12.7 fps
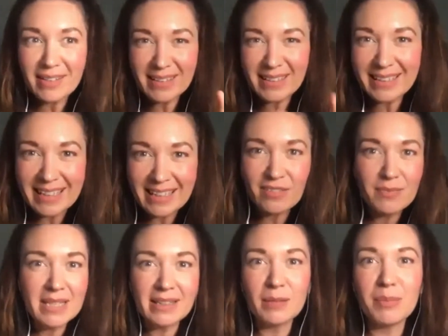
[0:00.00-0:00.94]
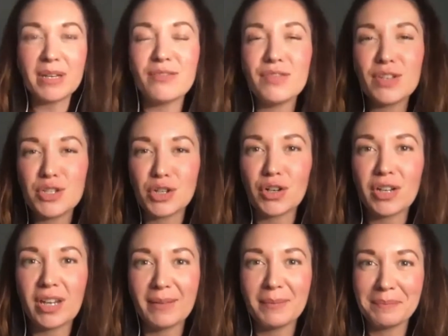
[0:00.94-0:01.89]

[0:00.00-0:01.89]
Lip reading: And give me a little bit of the journey.